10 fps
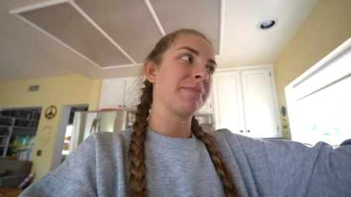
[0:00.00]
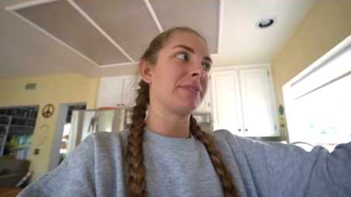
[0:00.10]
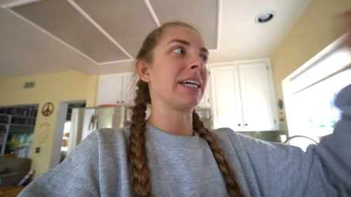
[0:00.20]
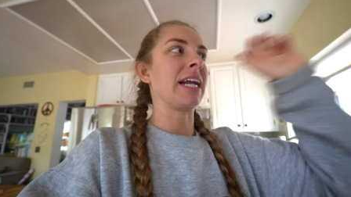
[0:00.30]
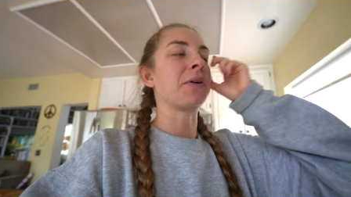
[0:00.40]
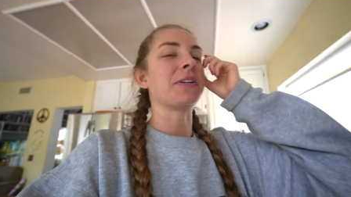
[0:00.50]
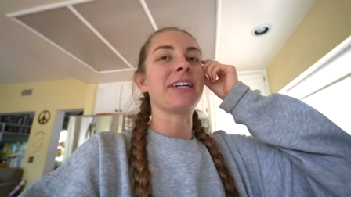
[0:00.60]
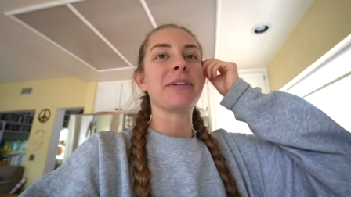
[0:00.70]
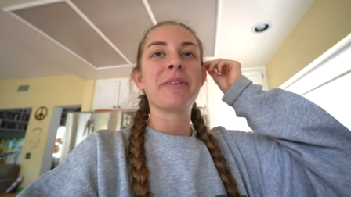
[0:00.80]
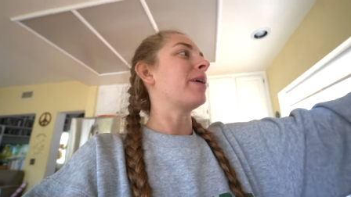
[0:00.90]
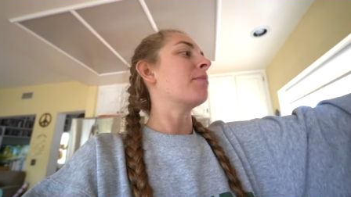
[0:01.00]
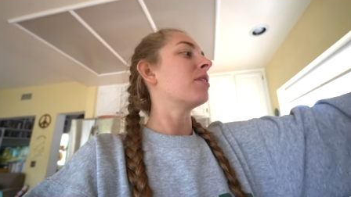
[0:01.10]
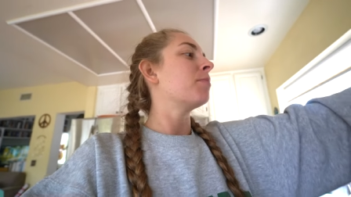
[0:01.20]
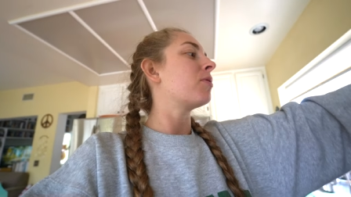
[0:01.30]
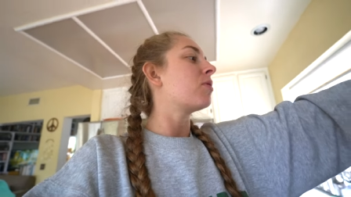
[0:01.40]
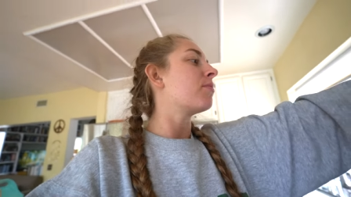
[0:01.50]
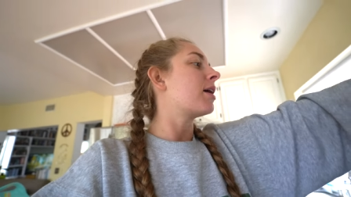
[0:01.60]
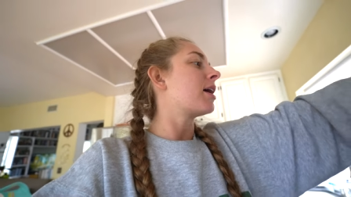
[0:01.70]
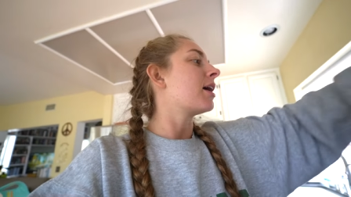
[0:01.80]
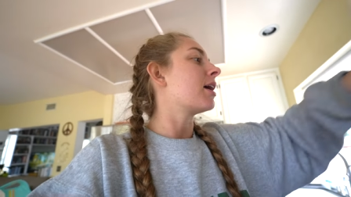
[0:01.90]
It's like an hour later. But I'm gonna pull
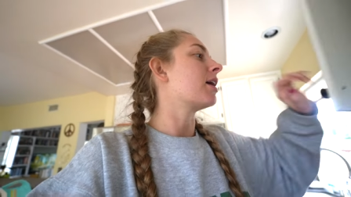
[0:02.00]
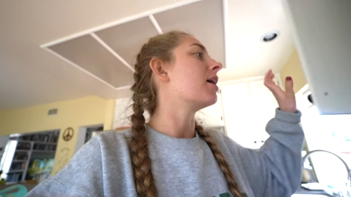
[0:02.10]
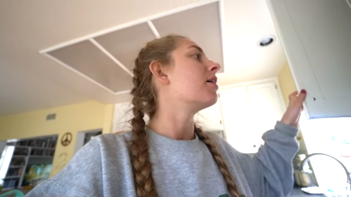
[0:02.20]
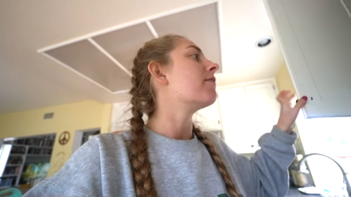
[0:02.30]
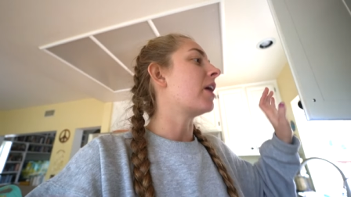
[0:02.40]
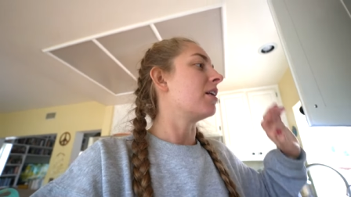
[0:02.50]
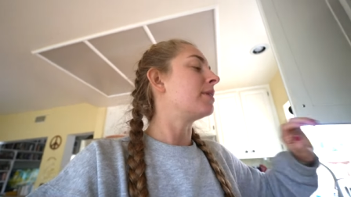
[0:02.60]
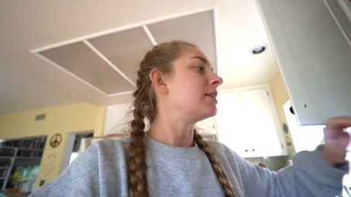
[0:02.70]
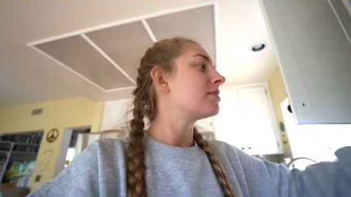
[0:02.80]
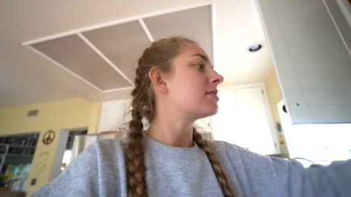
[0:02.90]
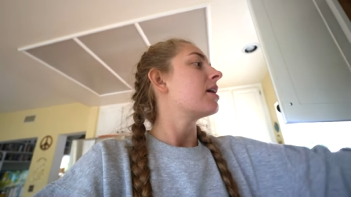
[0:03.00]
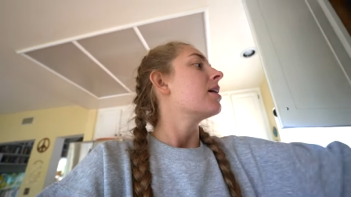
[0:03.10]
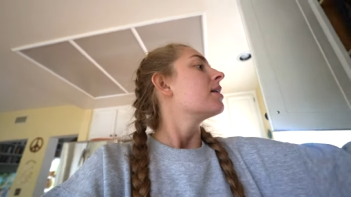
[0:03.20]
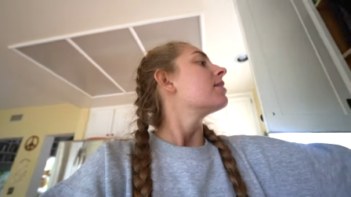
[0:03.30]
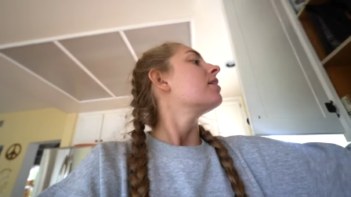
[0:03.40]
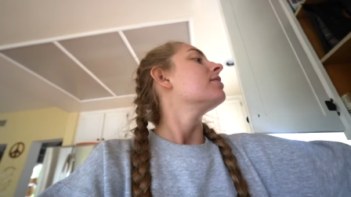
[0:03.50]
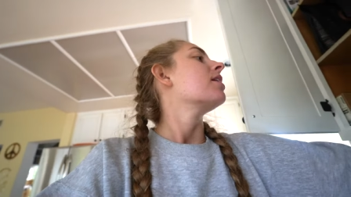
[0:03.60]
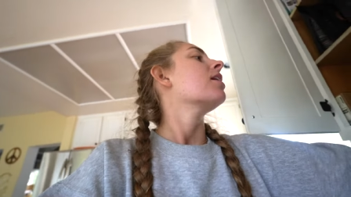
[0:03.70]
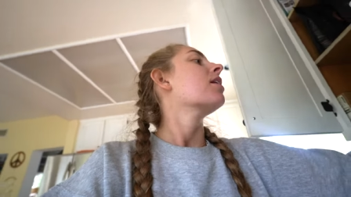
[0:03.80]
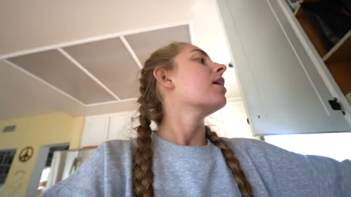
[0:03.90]
my vitamins that I take.